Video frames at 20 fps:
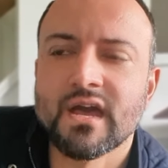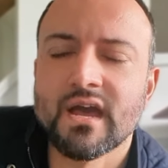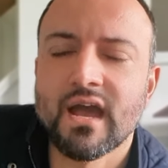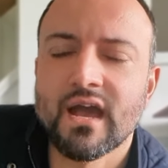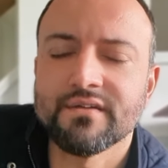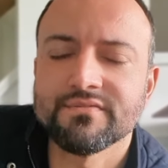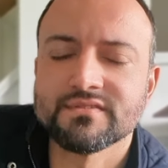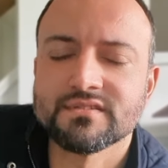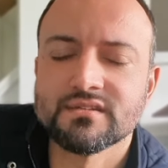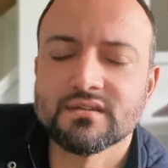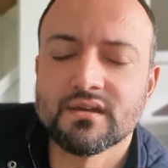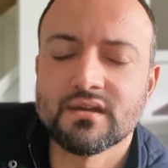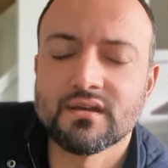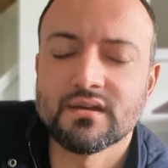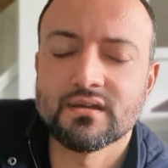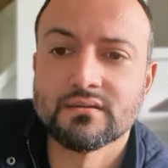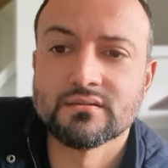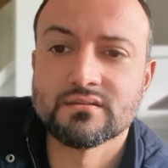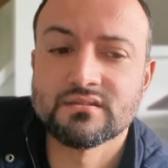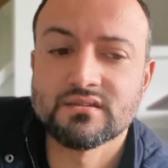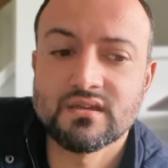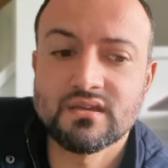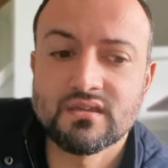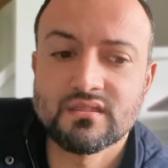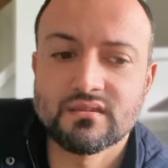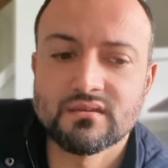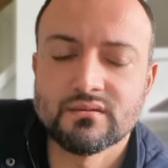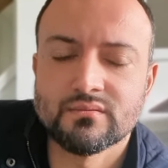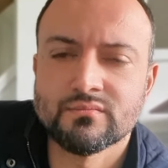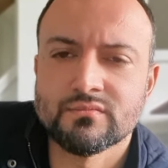After seeing
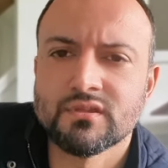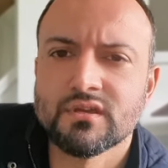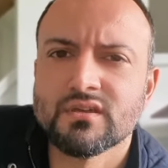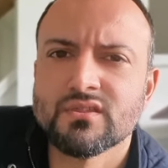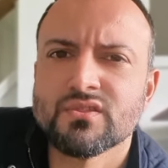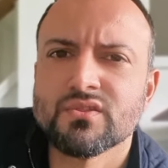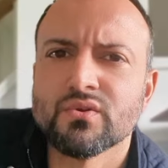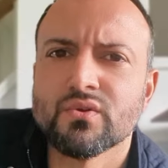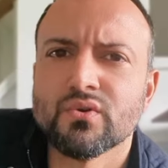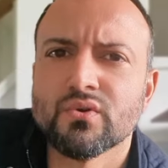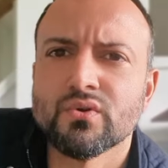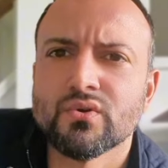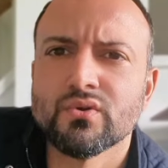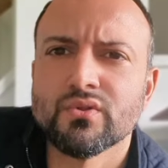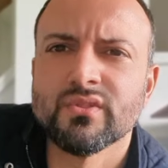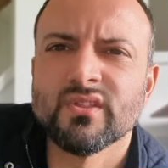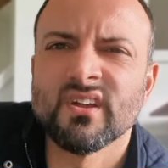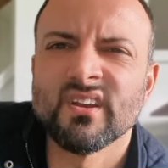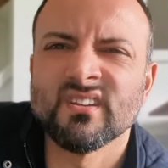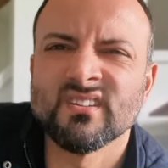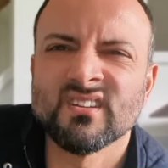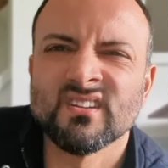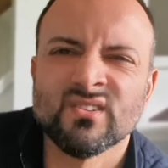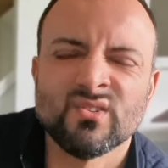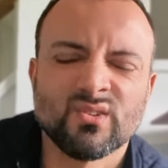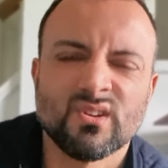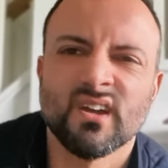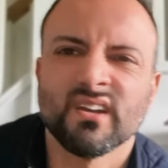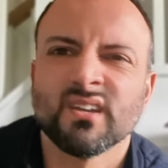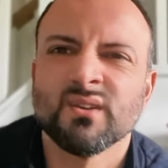them, they thought that it didn't
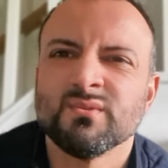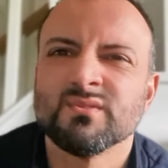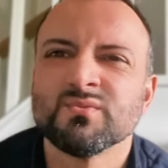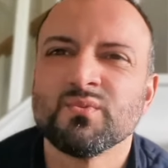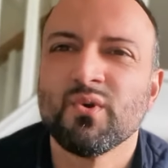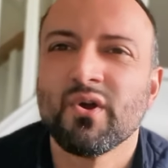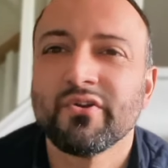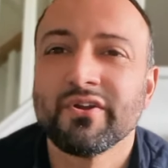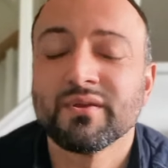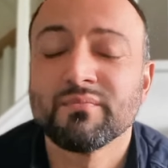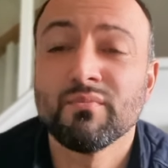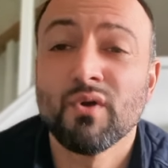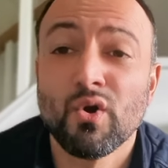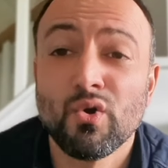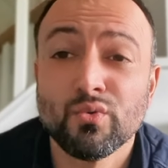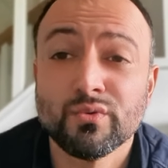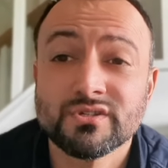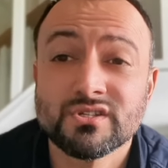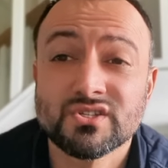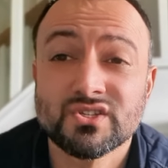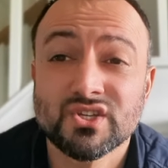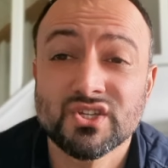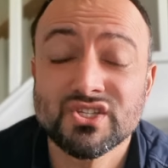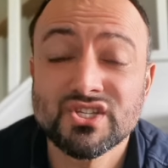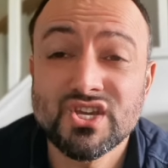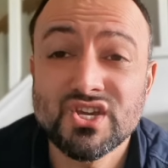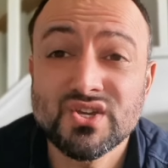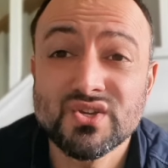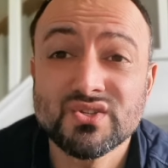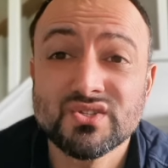look like it was a worrying mole, which is good
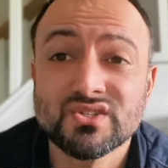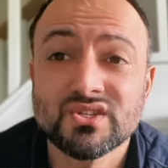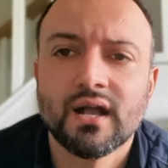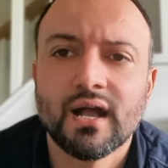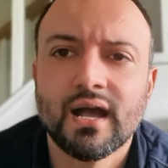news,